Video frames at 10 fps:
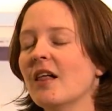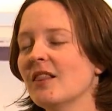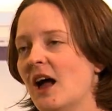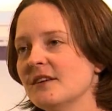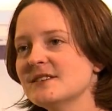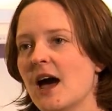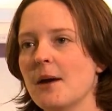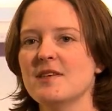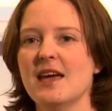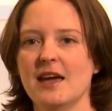A lot of
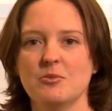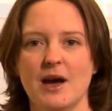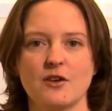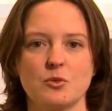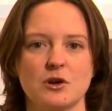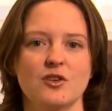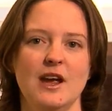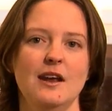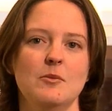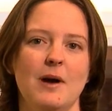times handbags were
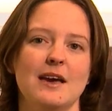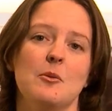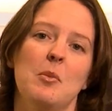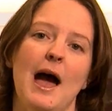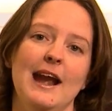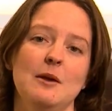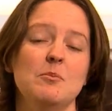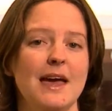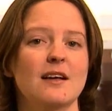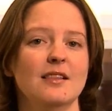created by combining
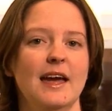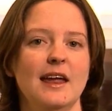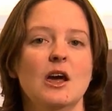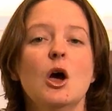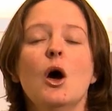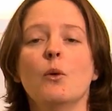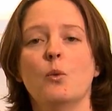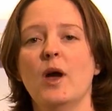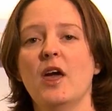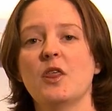Bakelite
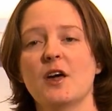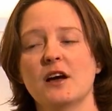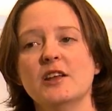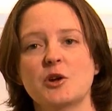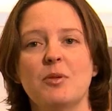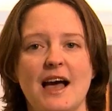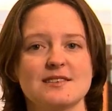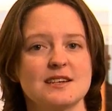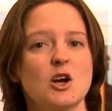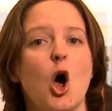with a clear
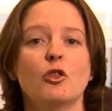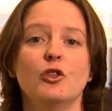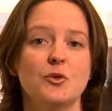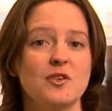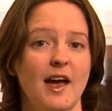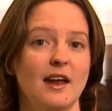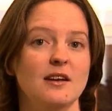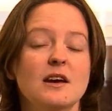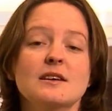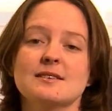plastic called Lucite.
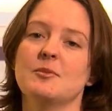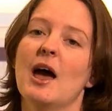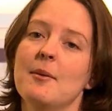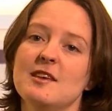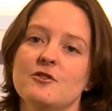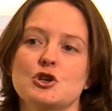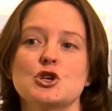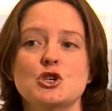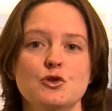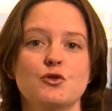Sometimes even
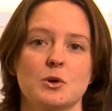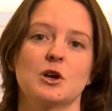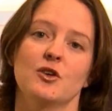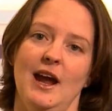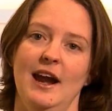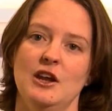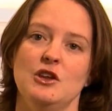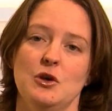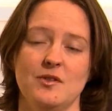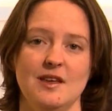shoes were created
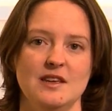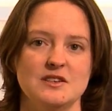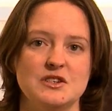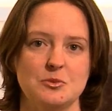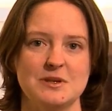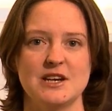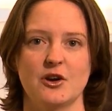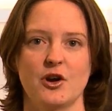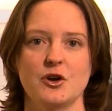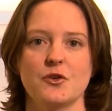using these two
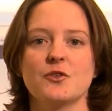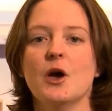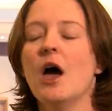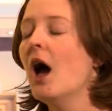materials.